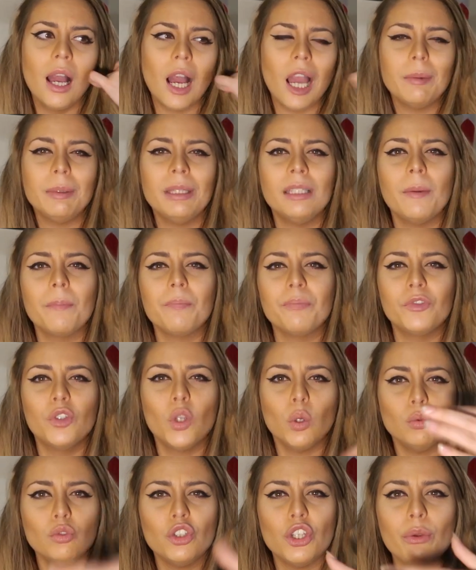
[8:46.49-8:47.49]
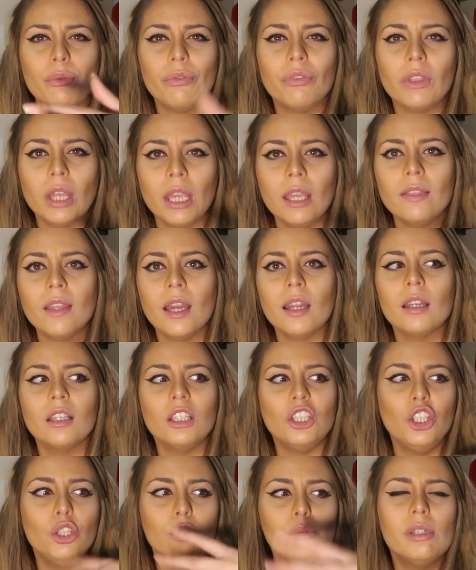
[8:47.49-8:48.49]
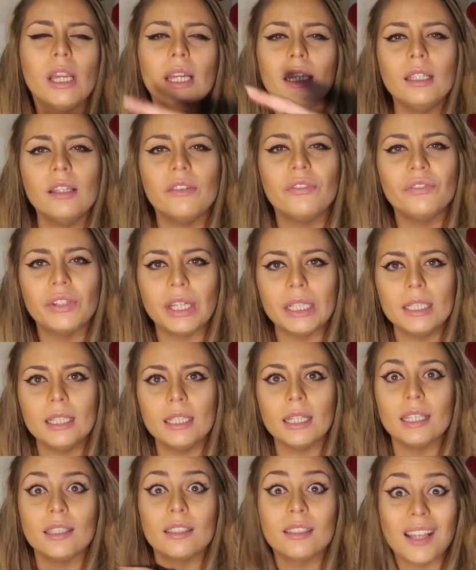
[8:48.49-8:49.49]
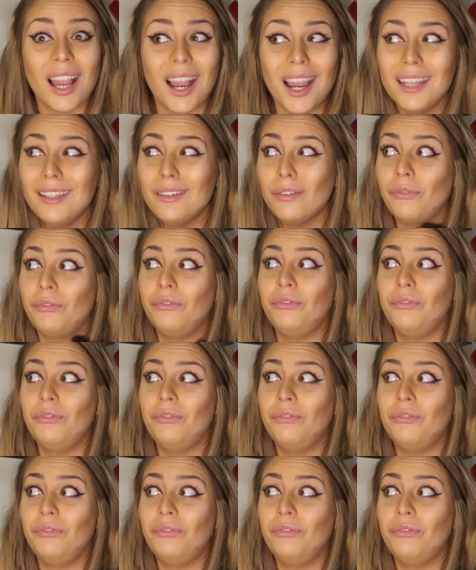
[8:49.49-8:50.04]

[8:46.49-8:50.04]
I mean, don't you think that you getting offended is kind of